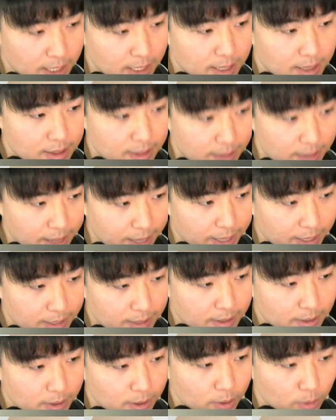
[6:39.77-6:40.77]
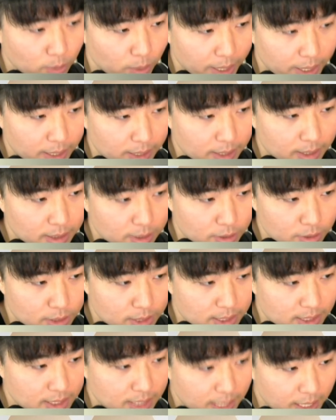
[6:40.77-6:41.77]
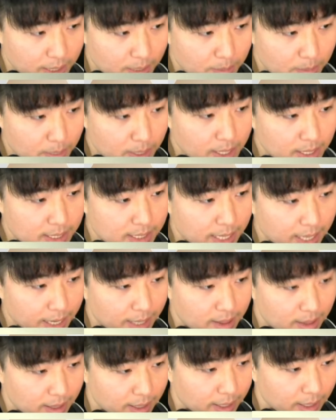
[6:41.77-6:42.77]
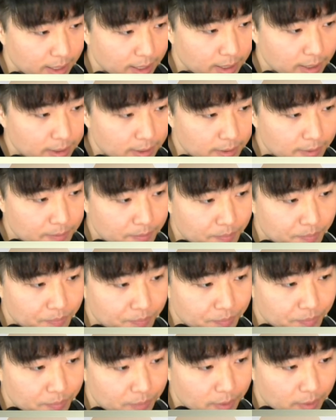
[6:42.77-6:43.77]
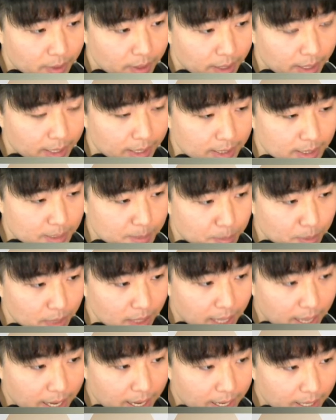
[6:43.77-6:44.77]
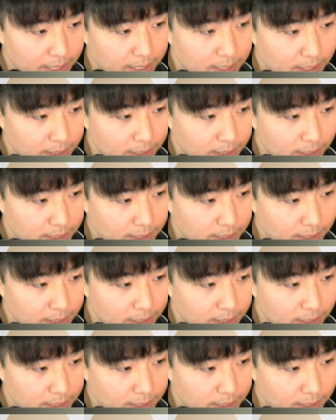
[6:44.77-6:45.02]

then white can do the same exact thing, and as black,